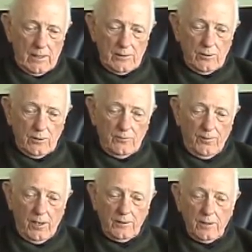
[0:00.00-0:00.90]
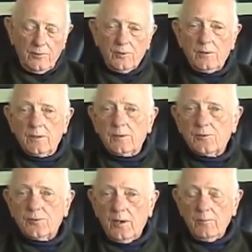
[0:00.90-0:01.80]
You can find this in the
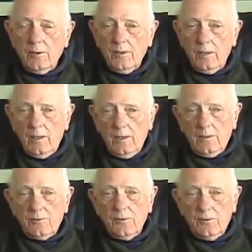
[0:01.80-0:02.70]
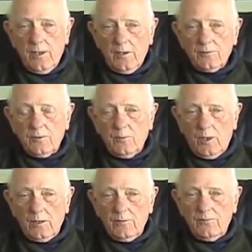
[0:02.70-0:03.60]
December
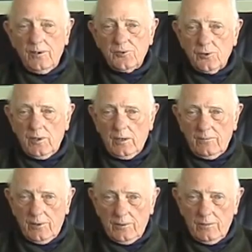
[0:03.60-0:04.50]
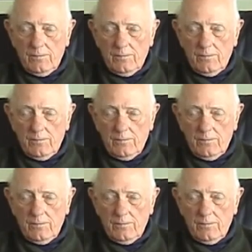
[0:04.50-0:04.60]
2001 feature interview.